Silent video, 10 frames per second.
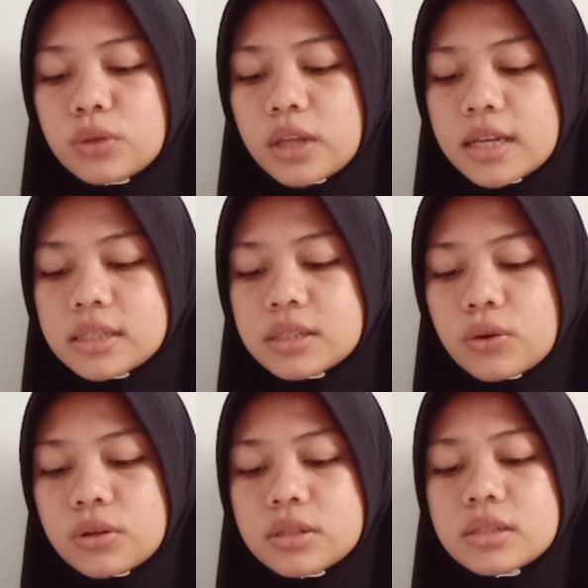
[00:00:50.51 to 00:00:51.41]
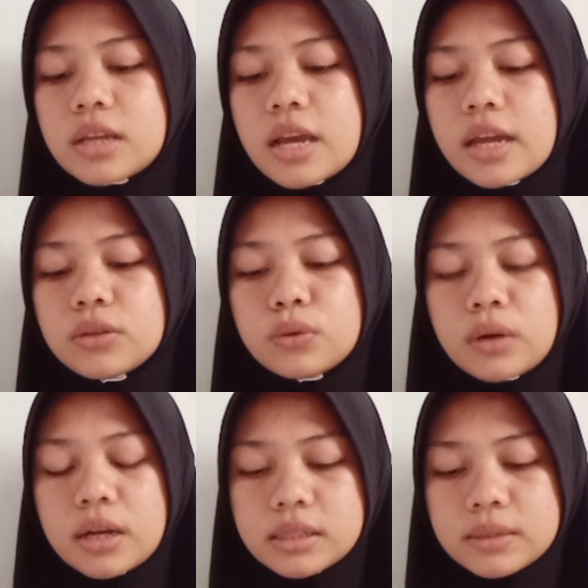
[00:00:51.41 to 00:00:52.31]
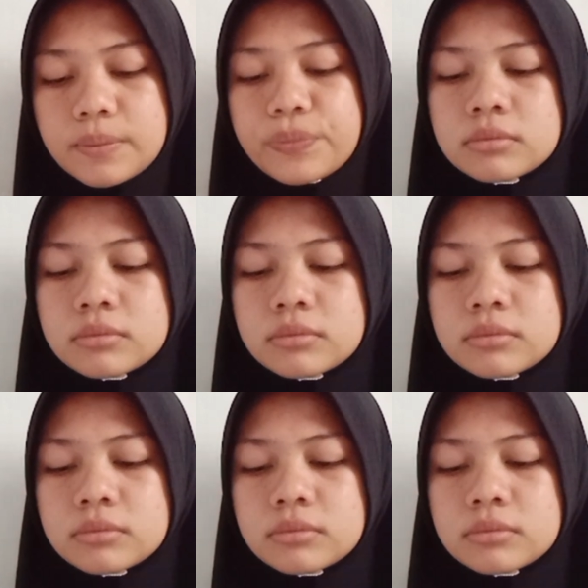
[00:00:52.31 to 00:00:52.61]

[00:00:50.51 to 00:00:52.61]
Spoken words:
UTS scores, and UAS.